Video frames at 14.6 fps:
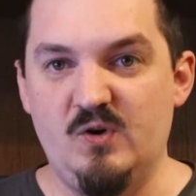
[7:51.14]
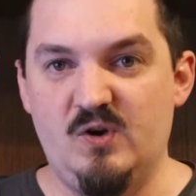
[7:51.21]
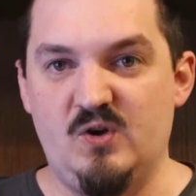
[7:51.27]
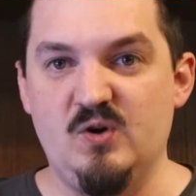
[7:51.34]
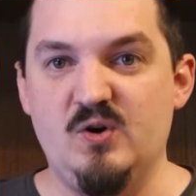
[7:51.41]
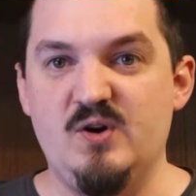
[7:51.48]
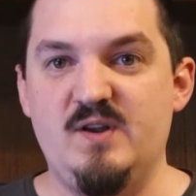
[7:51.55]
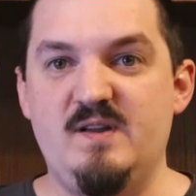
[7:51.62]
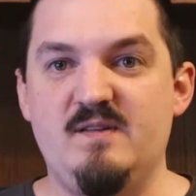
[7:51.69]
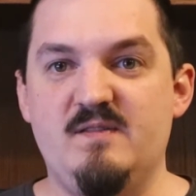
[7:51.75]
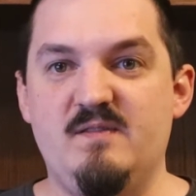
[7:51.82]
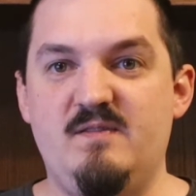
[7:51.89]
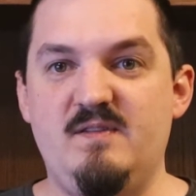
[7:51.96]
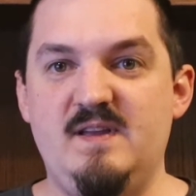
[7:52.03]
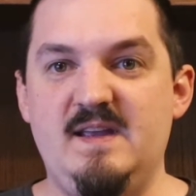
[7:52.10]
good
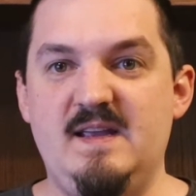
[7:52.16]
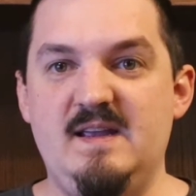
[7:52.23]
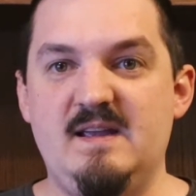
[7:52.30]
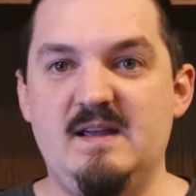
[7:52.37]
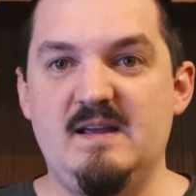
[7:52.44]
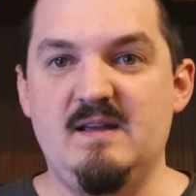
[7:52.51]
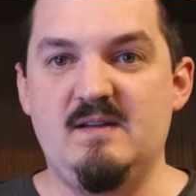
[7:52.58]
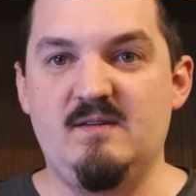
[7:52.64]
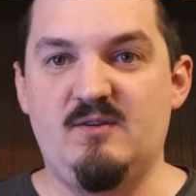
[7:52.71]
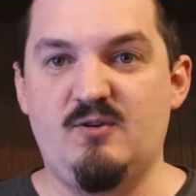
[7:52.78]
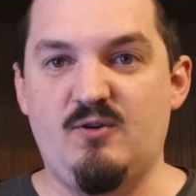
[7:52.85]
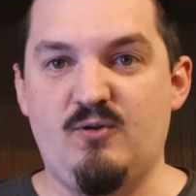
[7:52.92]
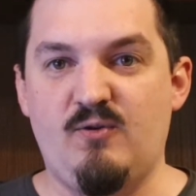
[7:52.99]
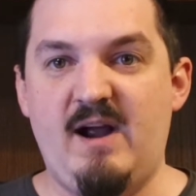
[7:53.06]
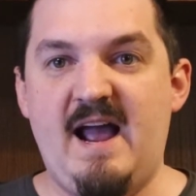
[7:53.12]
the
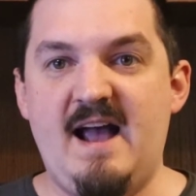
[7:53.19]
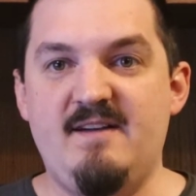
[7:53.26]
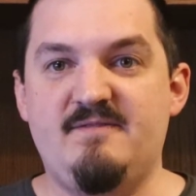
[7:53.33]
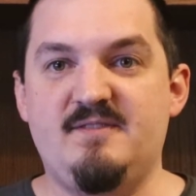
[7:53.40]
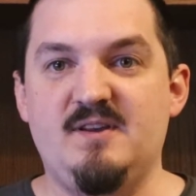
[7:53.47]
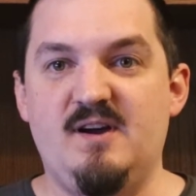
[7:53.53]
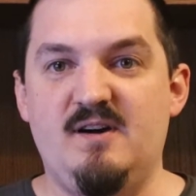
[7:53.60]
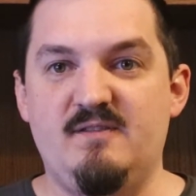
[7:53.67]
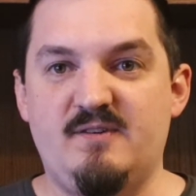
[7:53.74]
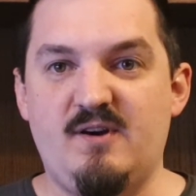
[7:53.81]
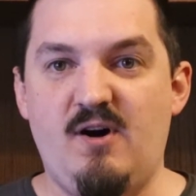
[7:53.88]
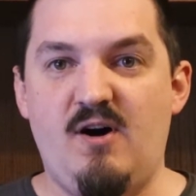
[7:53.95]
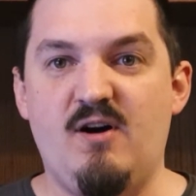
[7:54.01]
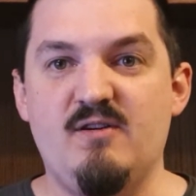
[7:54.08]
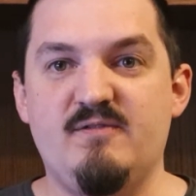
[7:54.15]
craft of
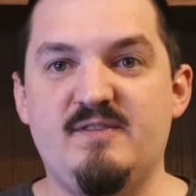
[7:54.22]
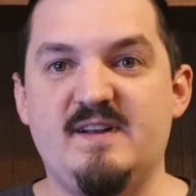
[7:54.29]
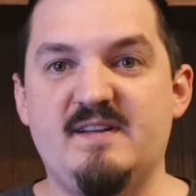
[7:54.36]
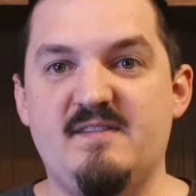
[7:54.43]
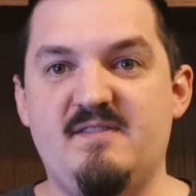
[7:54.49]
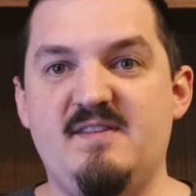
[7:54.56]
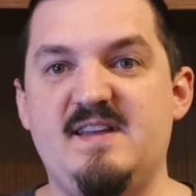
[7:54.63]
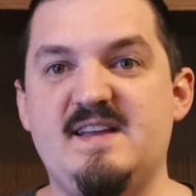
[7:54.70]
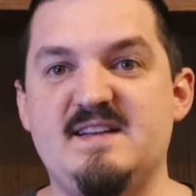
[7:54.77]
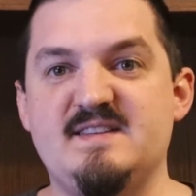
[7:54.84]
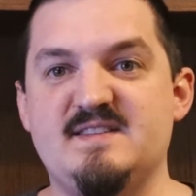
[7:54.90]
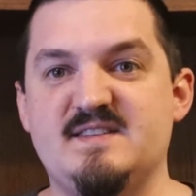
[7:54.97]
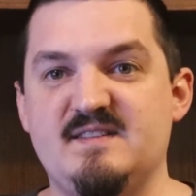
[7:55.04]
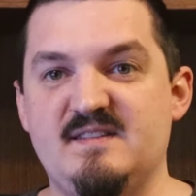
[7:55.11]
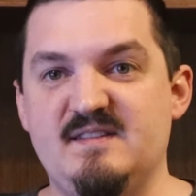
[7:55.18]
carving
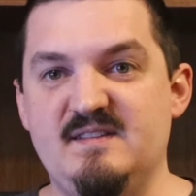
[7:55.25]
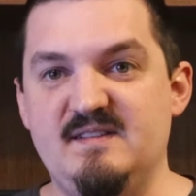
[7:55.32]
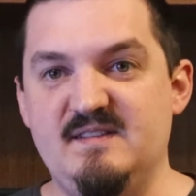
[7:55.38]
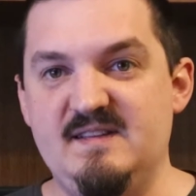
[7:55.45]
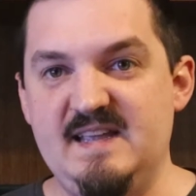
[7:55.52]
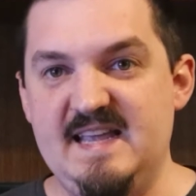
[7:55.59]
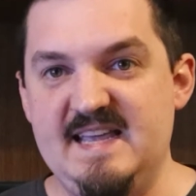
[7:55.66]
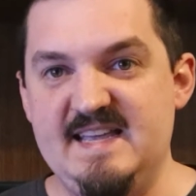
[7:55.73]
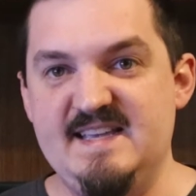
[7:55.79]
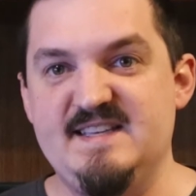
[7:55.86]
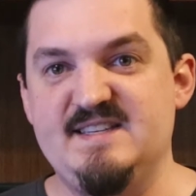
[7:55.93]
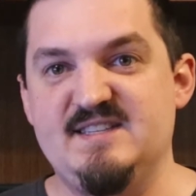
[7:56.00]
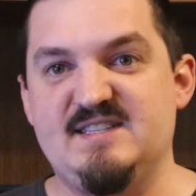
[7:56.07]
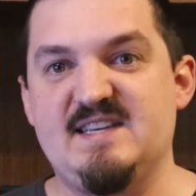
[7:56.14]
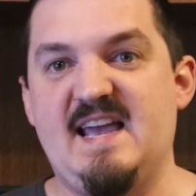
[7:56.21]
things
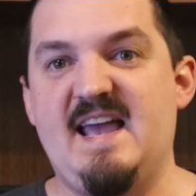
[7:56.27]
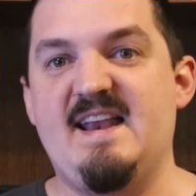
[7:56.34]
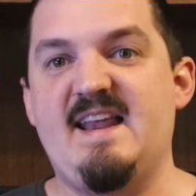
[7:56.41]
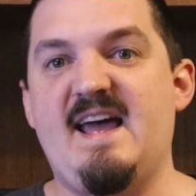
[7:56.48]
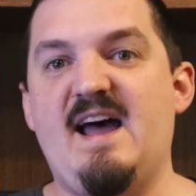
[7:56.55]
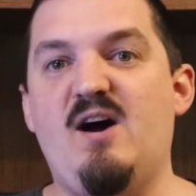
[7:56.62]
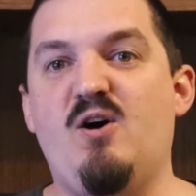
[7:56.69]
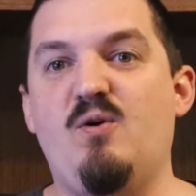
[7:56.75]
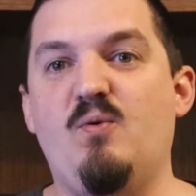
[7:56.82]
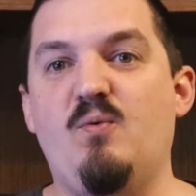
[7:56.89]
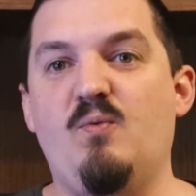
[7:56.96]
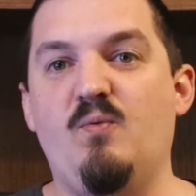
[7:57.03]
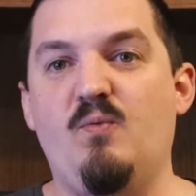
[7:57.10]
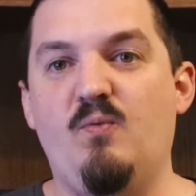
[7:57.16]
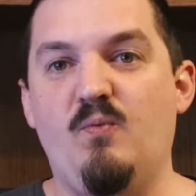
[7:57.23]
is and how
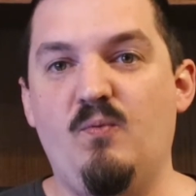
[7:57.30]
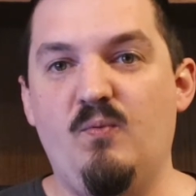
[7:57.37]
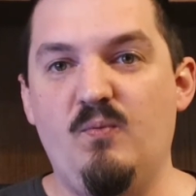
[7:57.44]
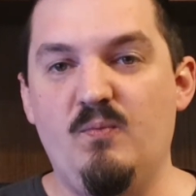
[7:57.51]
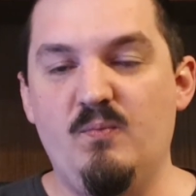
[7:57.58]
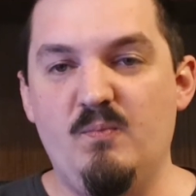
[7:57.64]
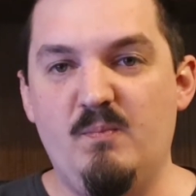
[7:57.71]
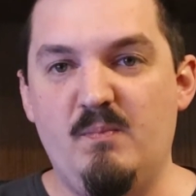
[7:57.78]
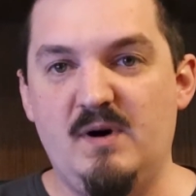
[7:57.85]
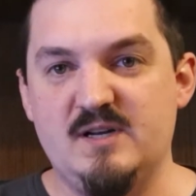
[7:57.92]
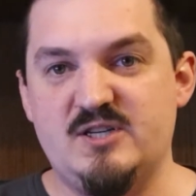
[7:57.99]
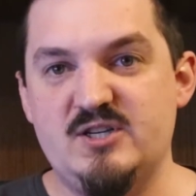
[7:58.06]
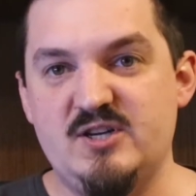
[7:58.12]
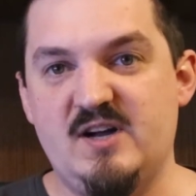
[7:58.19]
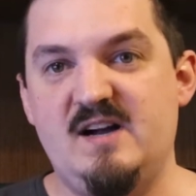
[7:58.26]

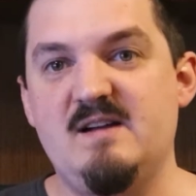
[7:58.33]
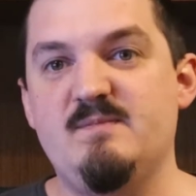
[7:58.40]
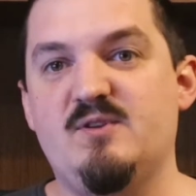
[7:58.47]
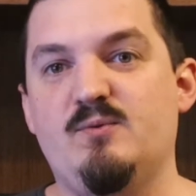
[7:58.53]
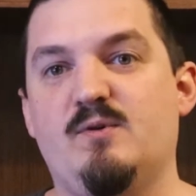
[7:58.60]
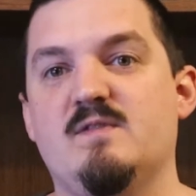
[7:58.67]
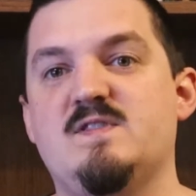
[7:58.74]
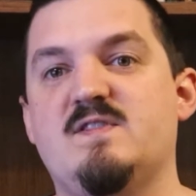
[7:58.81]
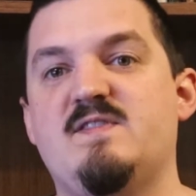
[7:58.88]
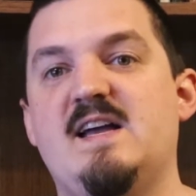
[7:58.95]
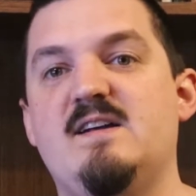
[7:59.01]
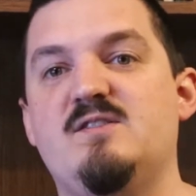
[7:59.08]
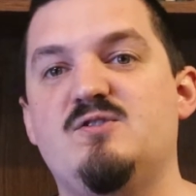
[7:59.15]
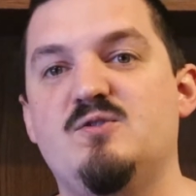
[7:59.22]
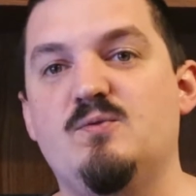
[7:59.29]
much time the dwarves have
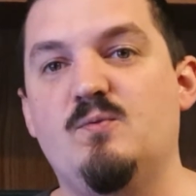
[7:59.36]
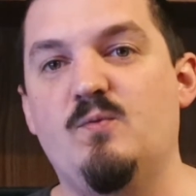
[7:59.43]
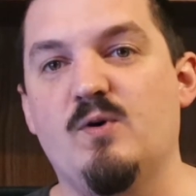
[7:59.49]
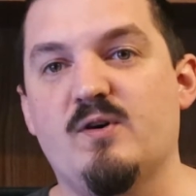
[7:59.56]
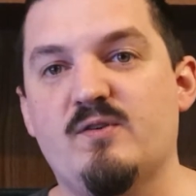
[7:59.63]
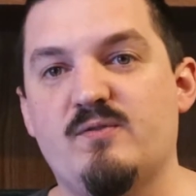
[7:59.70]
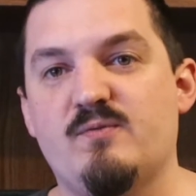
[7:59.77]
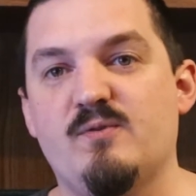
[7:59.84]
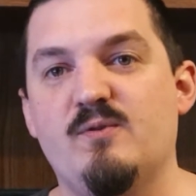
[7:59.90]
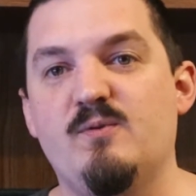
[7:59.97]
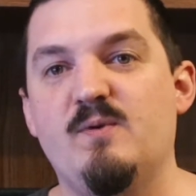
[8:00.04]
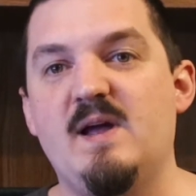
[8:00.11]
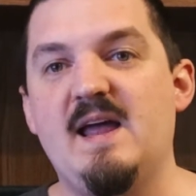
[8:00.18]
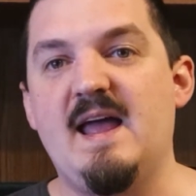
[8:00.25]
had to work through